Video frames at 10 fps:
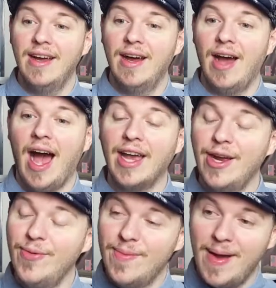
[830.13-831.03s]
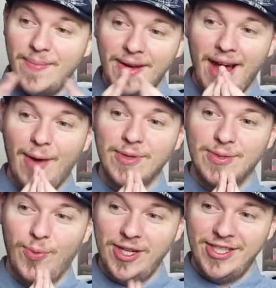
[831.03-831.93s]
I can remember I was
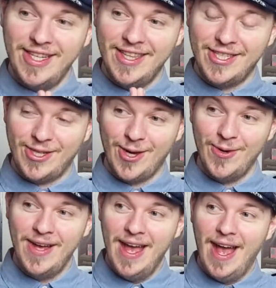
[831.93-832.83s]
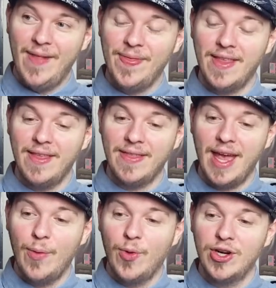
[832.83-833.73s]
watching the show and
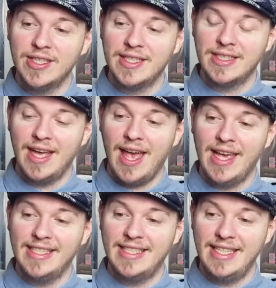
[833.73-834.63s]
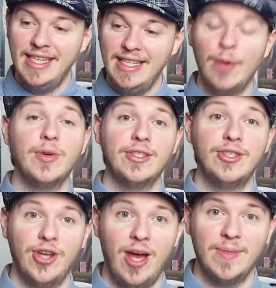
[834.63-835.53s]
there was a scene, it was in
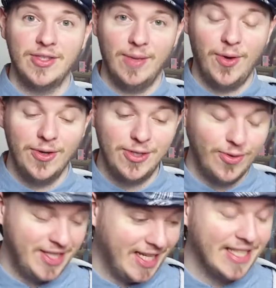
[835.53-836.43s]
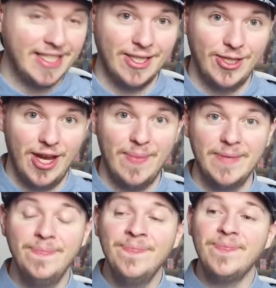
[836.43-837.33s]
German, so I'm going to recite it in
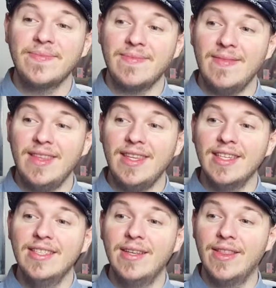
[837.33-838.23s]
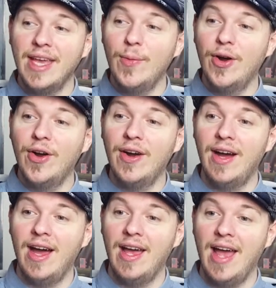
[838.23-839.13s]
German. They were
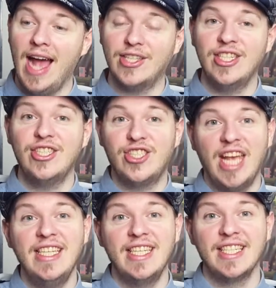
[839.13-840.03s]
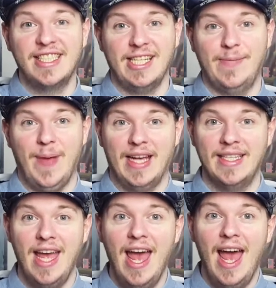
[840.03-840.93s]
actually chasing a suspect,
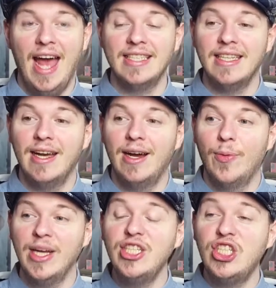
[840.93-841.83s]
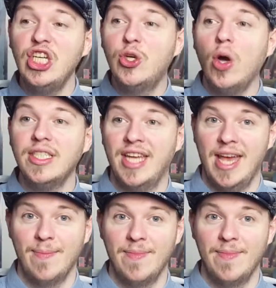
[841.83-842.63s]
and when she got him,